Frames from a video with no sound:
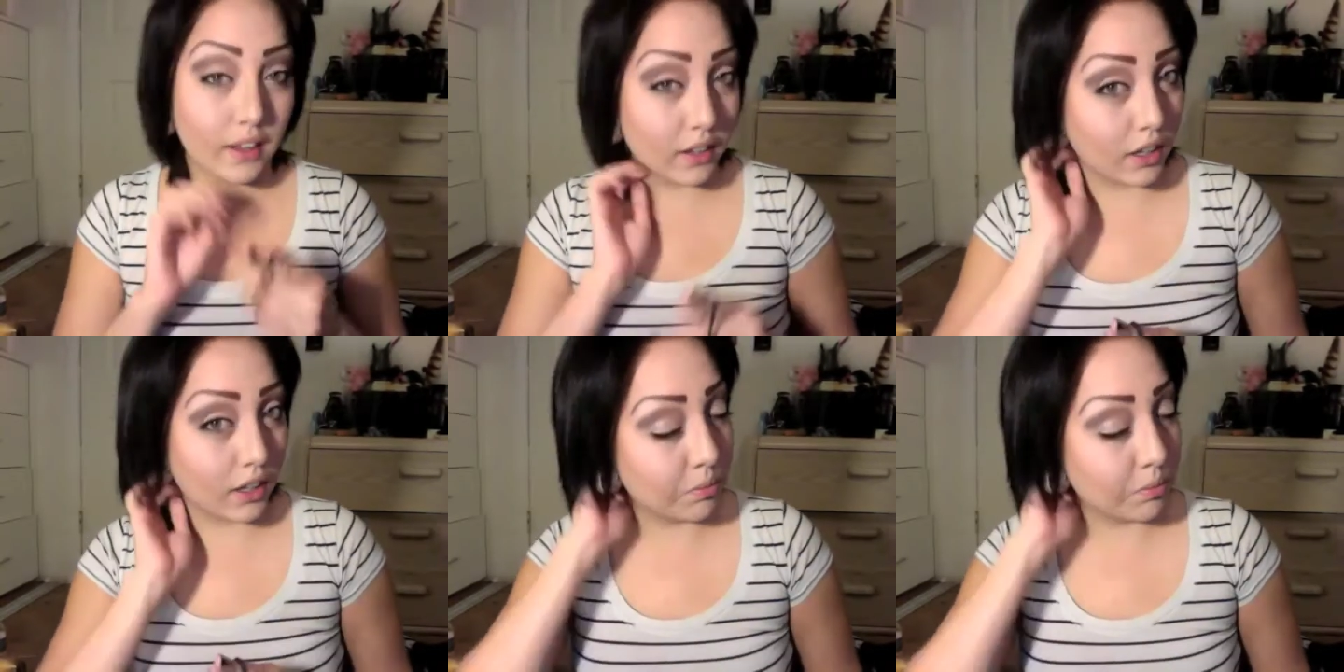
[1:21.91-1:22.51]

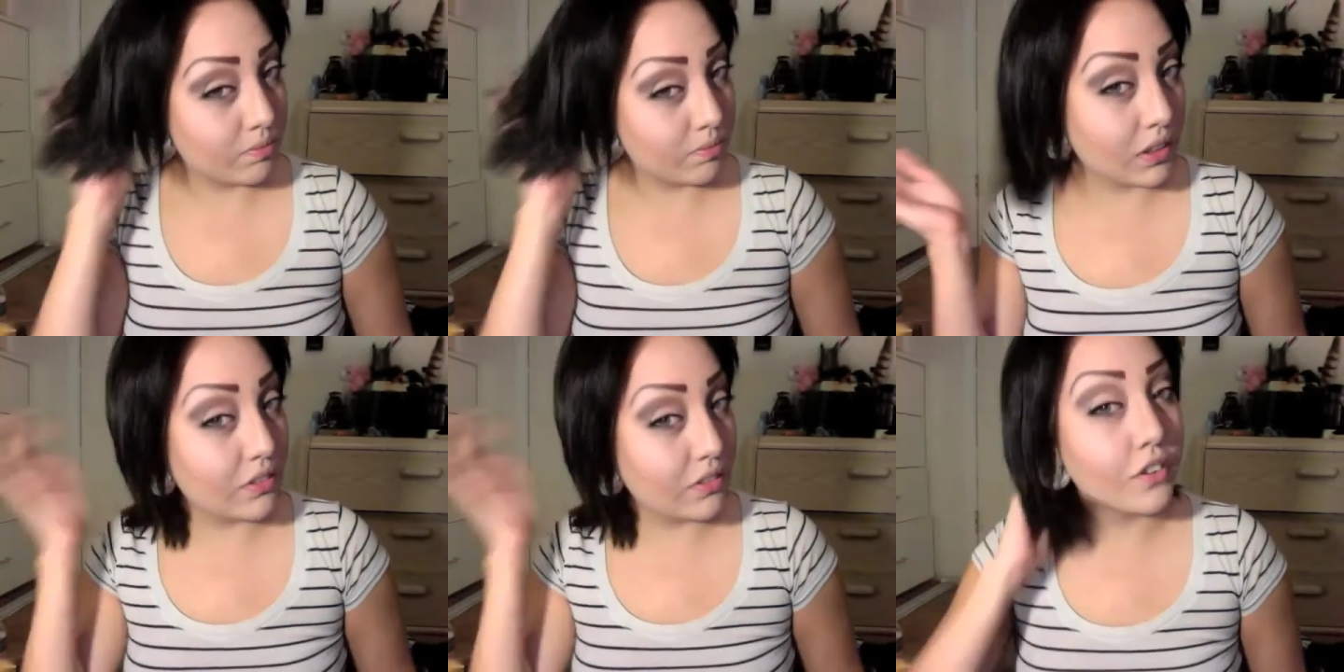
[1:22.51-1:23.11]

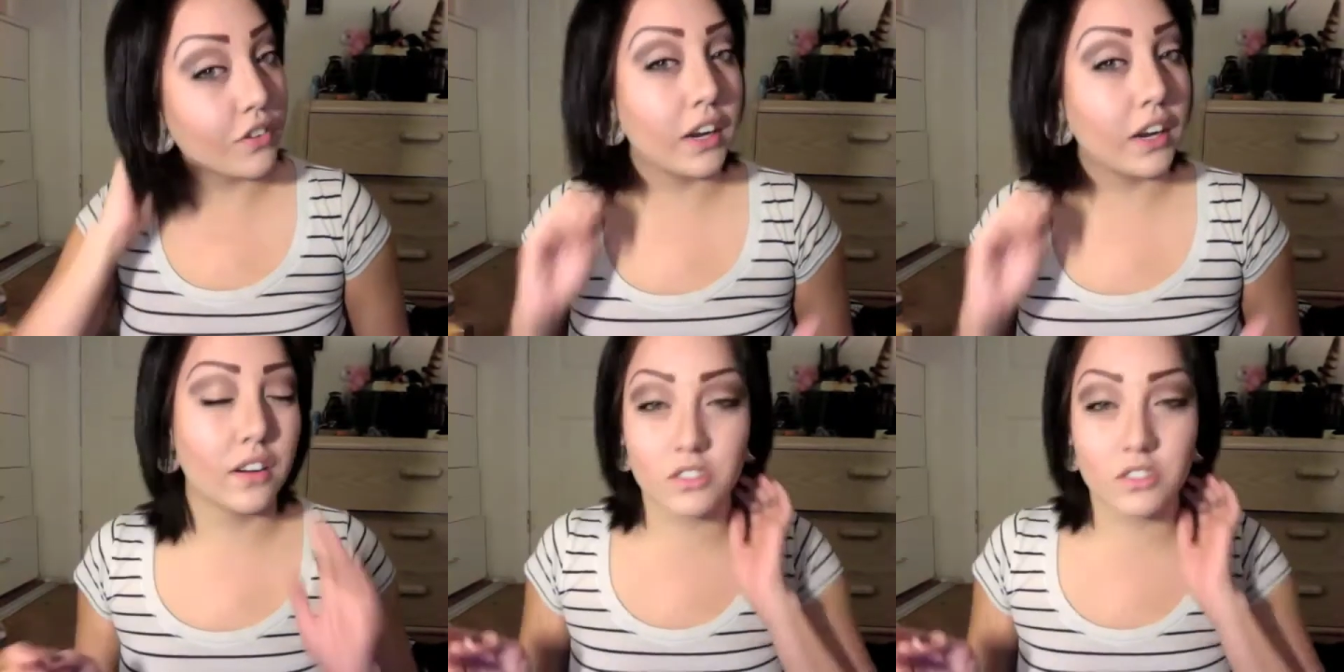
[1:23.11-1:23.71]
Even if your hair
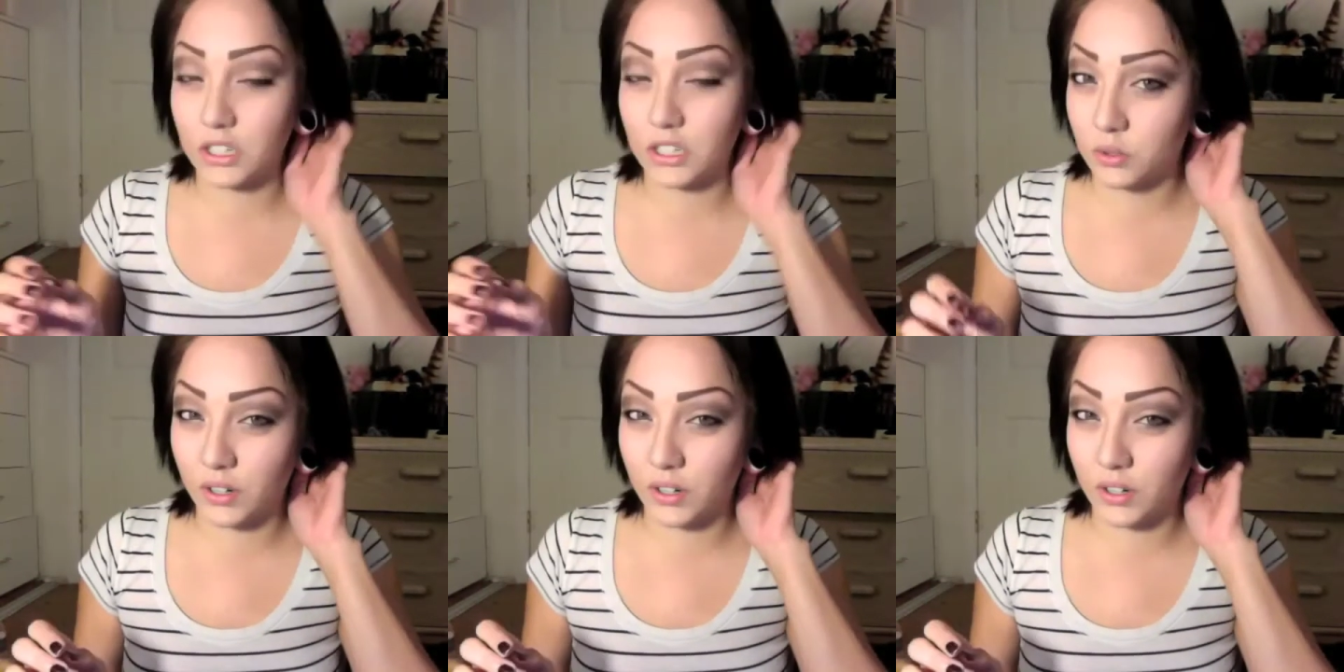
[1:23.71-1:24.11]
is, like, short.